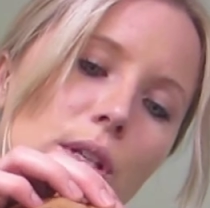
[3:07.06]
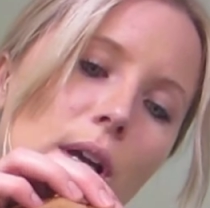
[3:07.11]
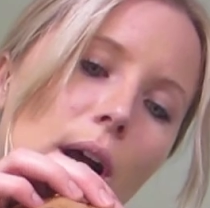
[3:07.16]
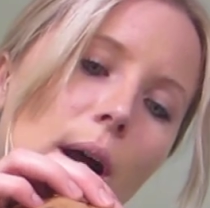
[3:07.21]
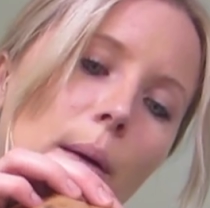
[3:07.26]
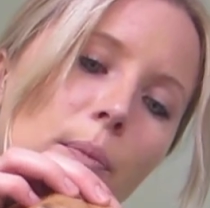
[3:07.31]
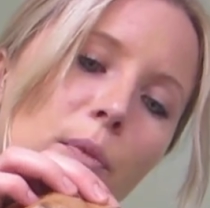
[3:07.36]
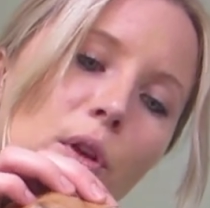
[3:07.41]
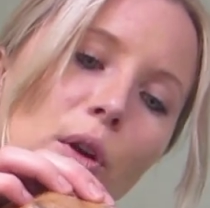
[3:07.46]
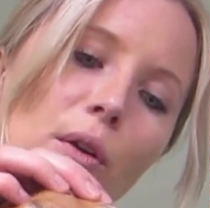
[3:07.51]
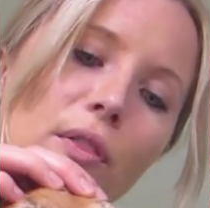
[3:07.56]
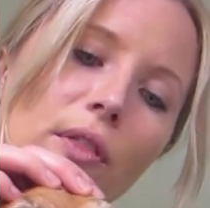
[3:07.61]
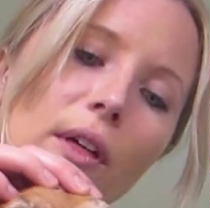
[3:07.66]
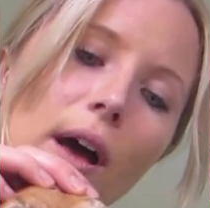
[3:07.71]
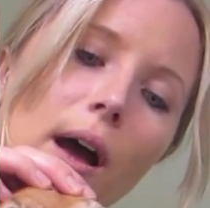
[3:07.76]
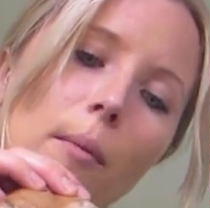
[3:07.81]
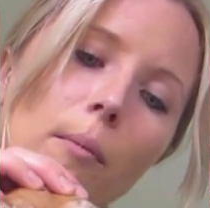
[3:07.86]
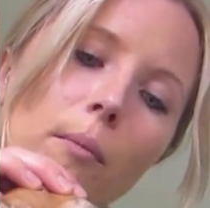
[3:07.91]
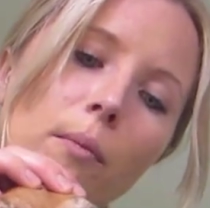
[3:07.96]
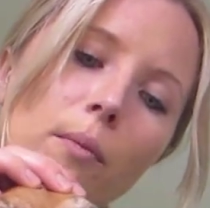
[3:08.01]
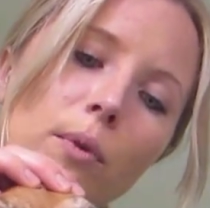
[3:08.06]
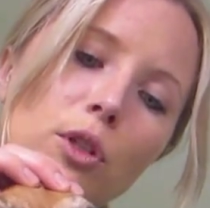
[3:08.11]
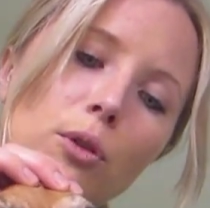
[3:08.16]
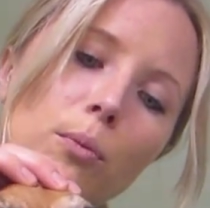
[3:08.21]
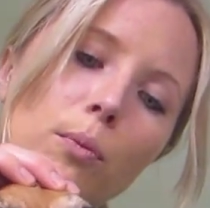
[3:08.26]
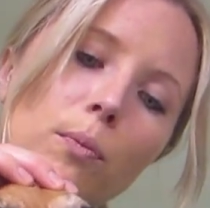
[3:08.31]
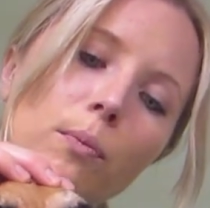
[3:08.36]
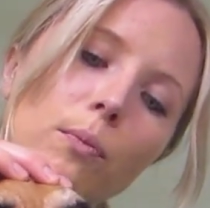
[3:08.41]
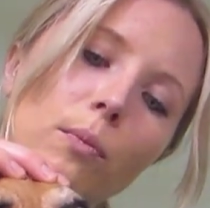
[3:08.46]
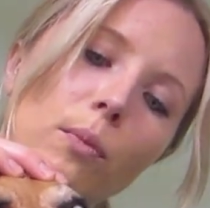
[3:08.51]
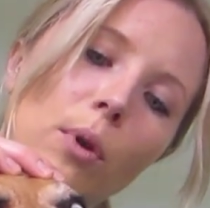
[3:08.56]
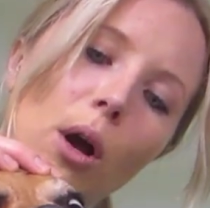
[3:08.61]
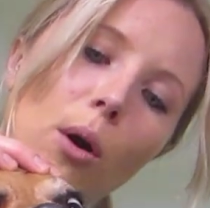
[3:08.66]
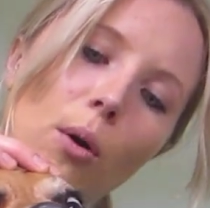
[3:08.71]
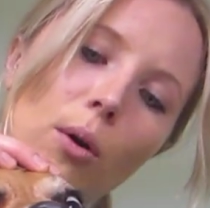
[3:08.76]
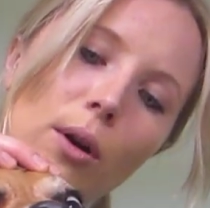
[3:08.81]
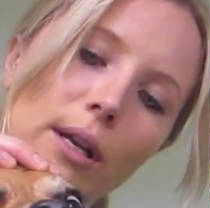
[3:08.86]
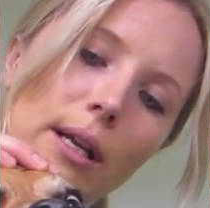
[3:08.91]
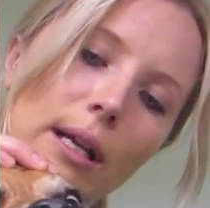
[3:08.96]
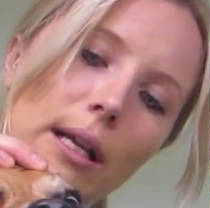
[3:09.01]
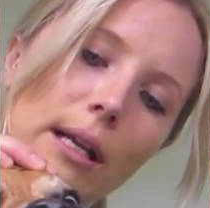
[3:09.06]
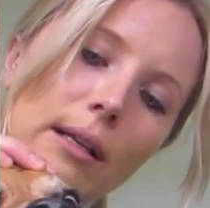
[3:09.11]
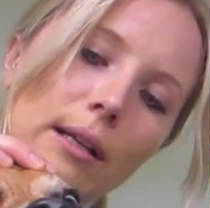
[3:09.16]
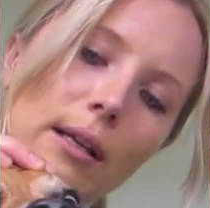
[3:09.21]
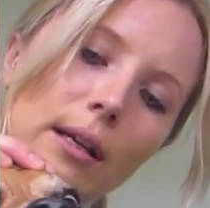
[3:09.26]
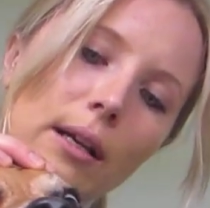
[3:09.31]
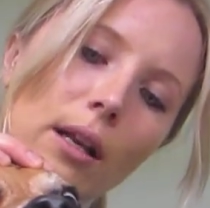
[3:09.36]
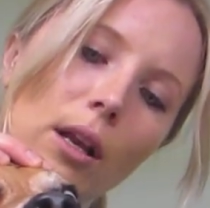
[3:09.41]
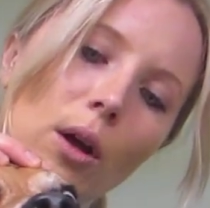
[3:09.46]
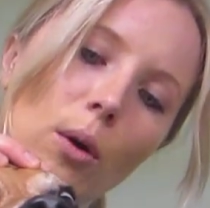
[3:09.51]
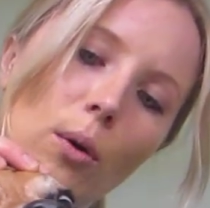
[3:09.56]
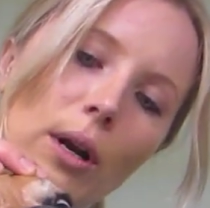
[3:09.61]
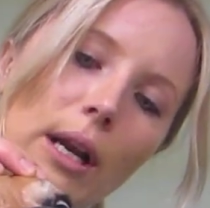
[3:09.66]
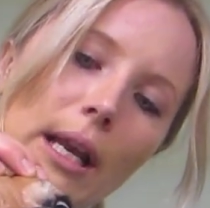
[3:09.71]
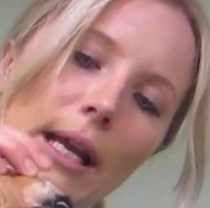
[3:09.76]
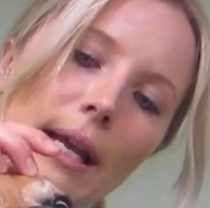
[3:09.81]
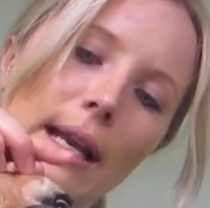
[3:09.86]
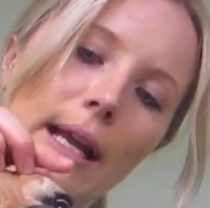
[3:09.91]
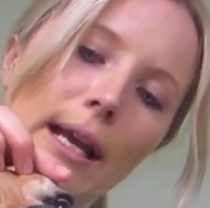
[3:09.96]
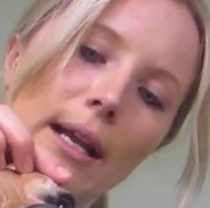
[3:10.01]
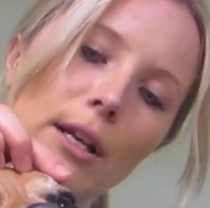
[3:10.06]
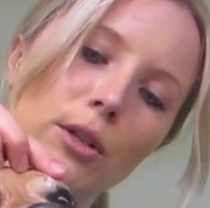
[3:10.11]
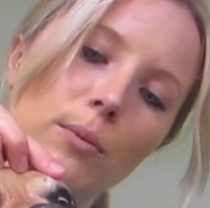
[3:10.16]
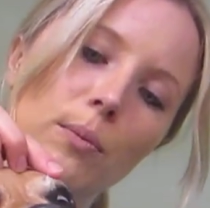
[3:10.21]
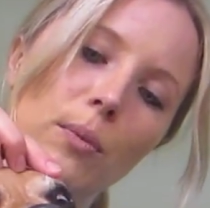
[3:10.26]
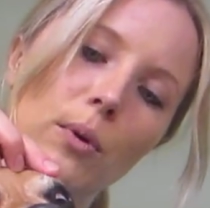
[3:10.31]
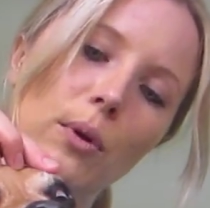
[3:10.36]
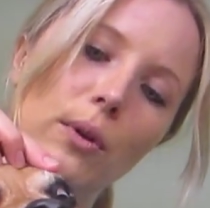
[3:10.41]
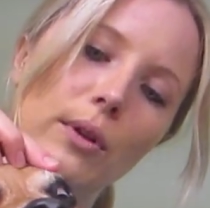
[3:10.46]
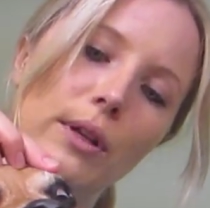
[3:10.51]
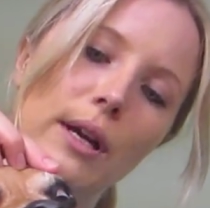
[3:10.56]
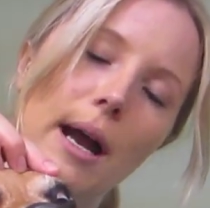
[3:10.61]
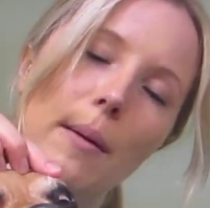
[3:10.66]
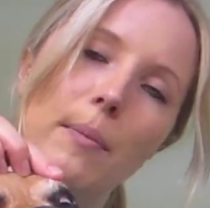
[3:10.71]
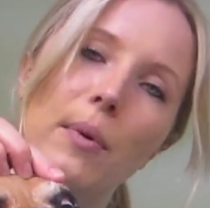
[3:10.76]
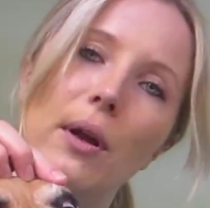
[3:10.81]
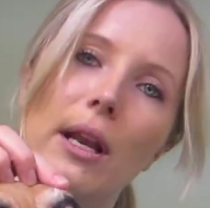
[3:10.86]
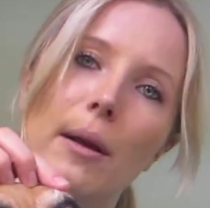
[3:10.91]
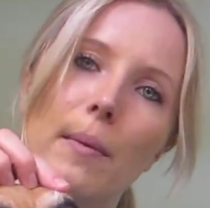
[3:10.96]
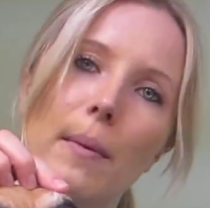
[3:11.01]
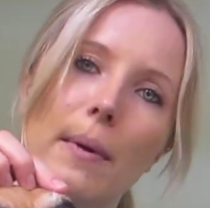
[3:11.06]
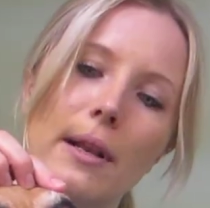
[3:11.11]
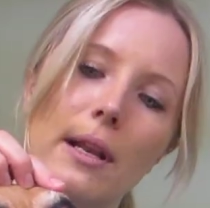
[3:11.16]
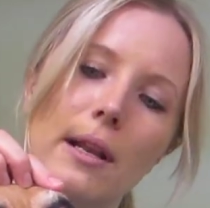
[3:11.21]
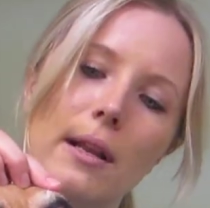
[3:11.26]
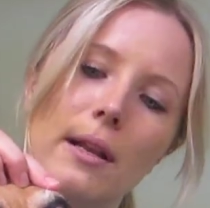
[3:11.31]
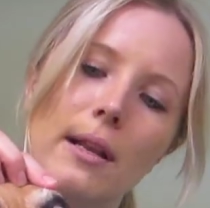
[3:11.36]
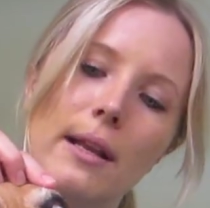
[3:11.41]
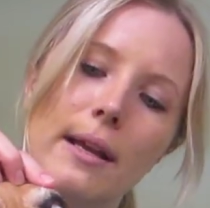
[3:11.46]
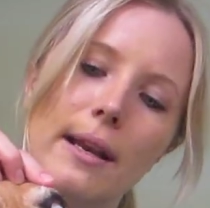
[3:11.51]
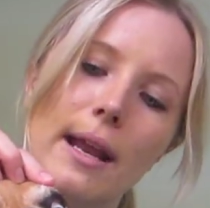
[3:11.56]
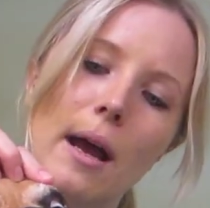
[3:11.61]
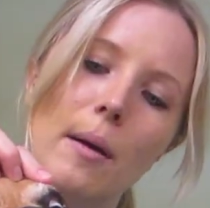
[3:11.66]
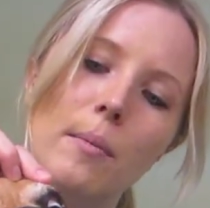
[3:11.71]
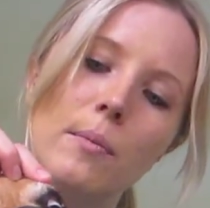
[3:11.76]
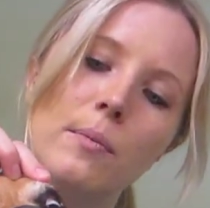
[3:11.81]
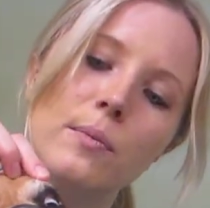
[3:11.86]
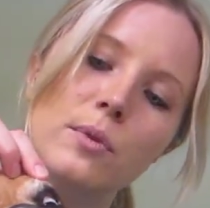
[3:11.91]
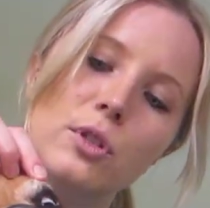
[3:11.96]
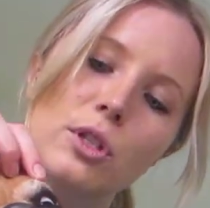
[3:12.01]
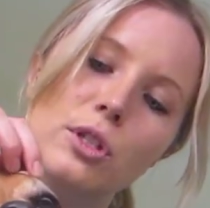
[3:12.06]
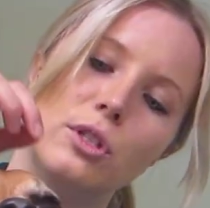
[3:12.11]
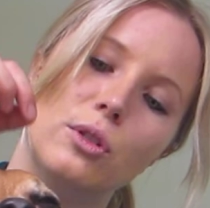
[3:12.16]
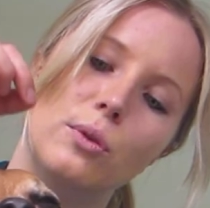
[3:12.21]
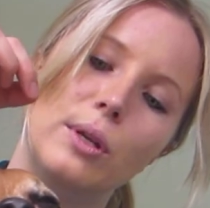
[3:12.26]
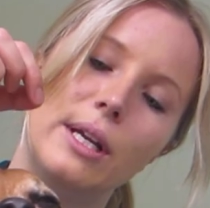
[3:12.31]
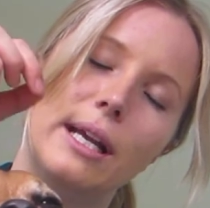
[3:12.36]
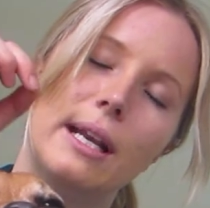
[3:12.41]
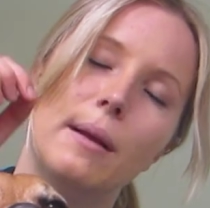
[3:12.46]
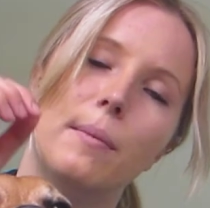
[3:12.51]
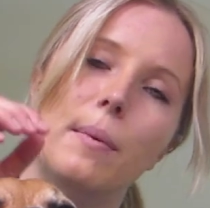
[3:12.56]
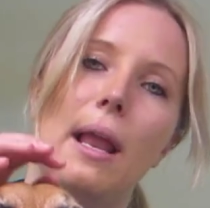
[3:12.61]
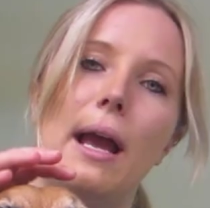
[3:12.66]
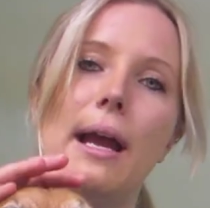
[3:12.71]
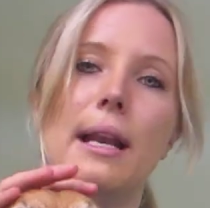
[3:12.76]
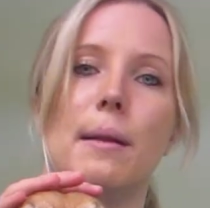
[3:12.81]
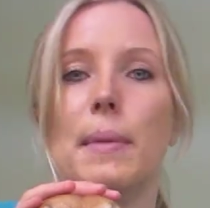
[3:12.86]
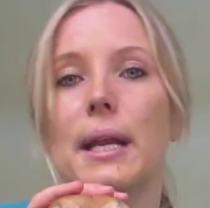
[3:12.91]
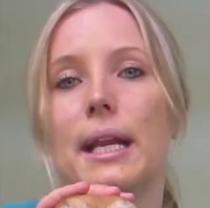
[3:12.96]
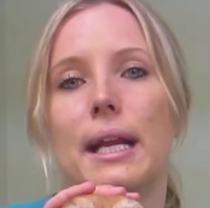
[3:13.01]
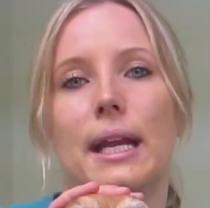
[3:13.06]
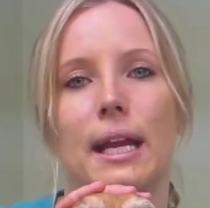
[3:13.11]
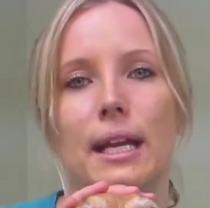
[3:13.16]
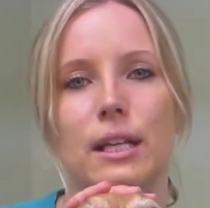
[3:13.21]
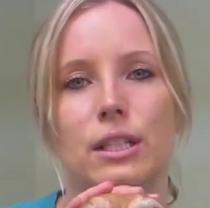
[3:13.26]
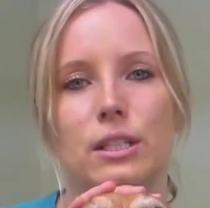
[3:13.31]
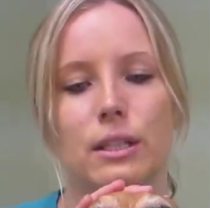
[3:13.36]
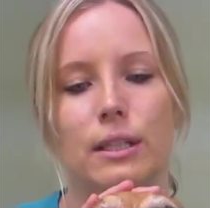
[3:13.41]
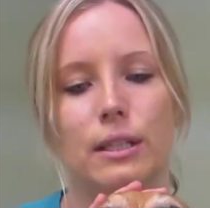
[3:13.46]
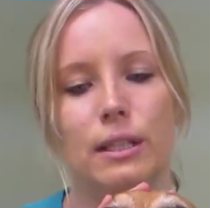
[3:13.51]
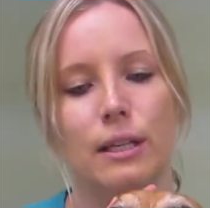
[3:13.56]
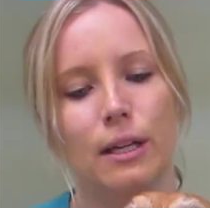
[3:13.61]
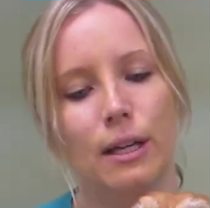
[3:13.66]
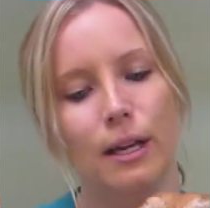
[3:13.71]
your thumb to lower the lower lid and to pull the upper lid up, just so you can apply the medication.